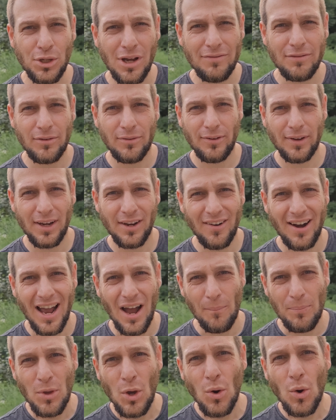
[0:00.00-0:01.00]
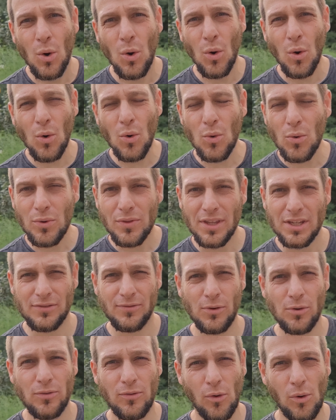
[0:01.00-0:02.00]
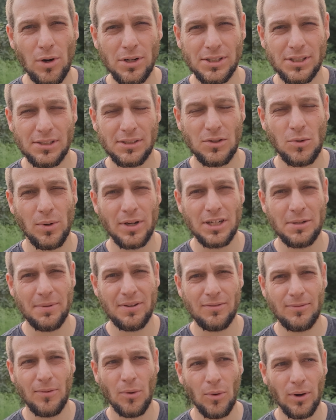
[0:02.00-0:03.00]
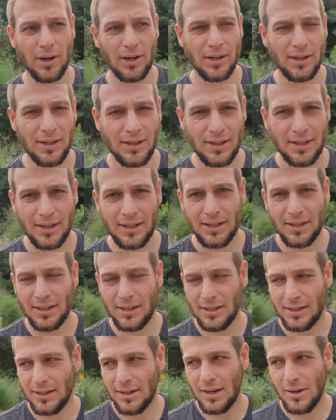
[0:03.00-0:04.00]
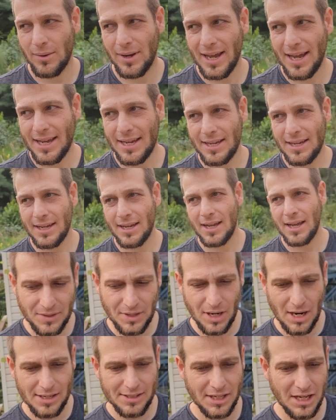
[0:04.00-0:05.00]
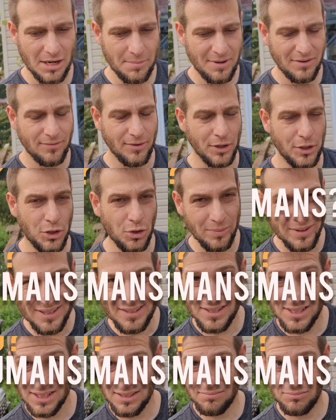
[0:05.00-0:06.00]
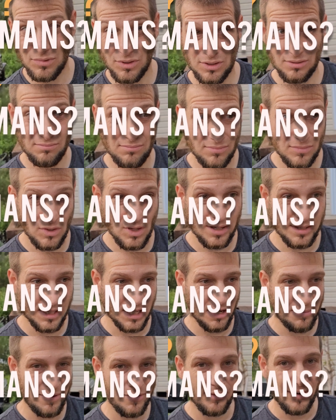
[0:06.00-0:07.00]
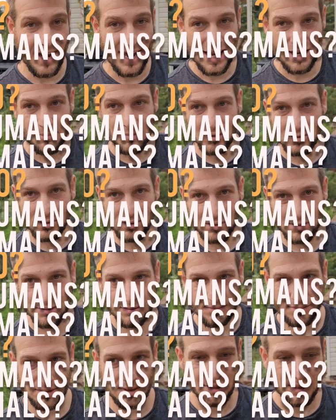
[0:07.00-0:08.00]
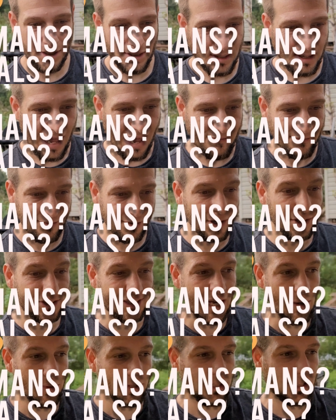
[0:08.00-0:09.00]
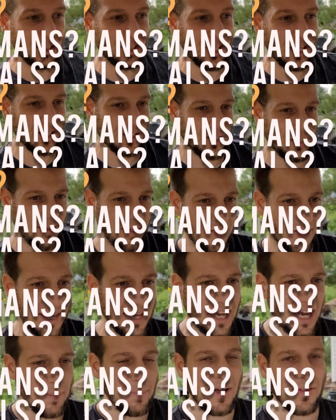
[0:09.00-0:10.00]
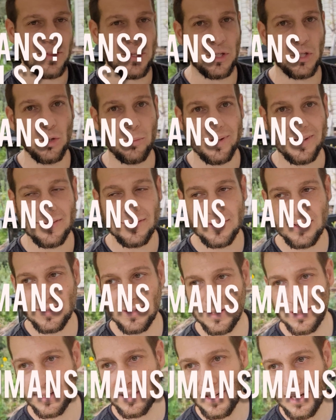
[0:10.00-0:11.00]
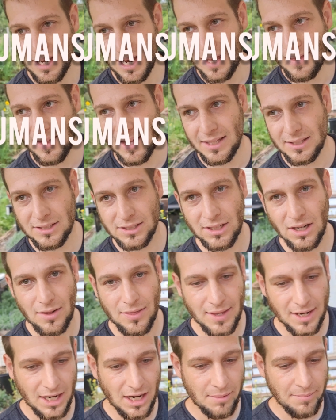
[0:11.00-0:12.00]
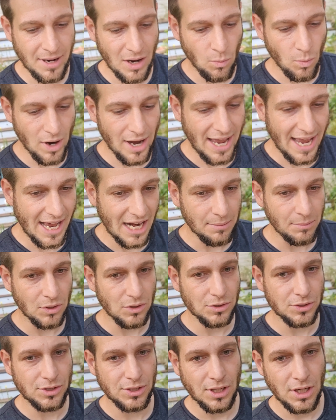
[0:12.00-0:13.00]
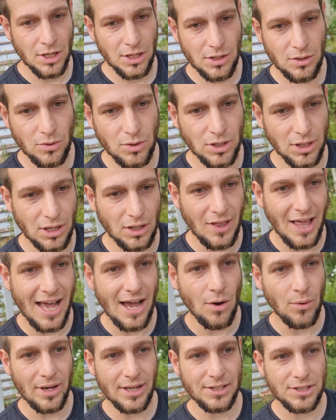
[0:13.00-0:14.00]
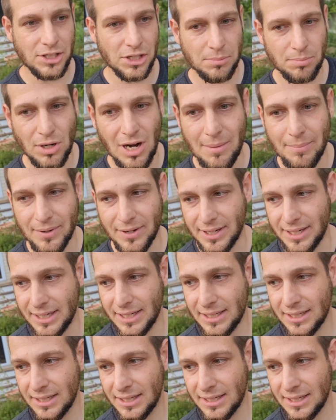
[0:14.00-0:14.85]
you have to figure out who this food forest is going to be for, okay? Is it going to be for humans? Is it going to be for animals? At first, I would suggest thinking about the humans, and then start thinking about what animals you could allow into your property